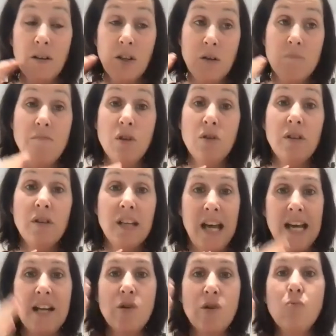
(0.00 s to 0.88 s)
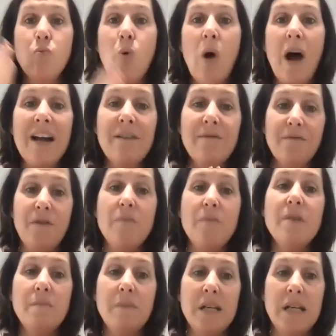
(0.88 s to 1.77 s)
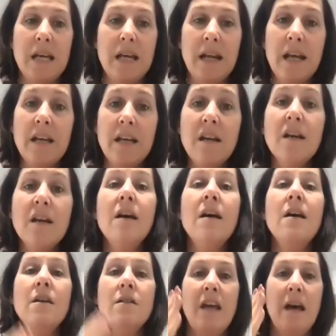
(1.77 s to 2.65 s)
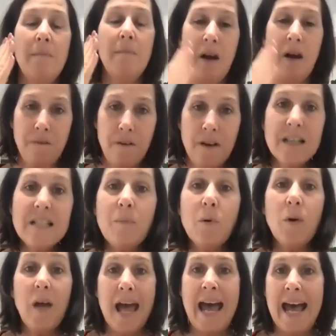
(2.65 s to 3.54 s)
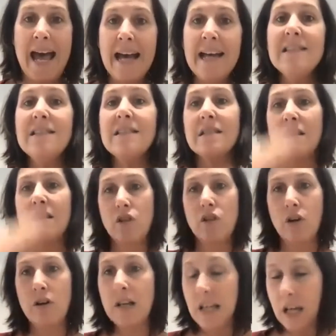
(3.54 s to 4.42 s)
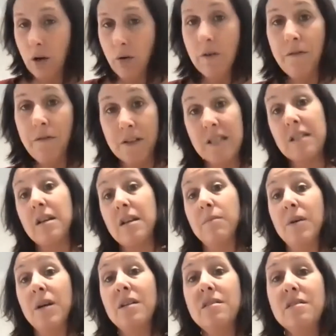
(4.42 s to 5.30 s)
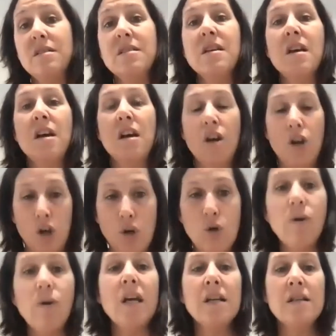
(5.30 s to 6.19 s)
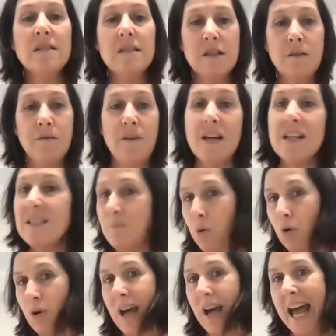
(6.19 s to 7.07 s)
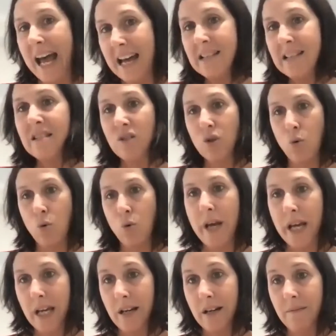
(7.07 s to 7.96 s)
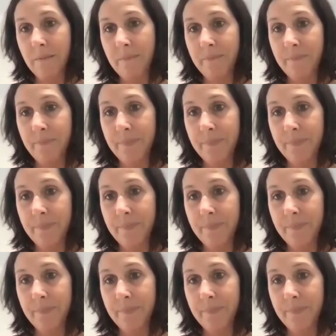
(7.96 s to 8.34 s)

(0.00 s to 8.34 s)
communicated right from the beginning that my Facebook ads go to Kerry Fitzgibbons, who is the Facebook ads queen.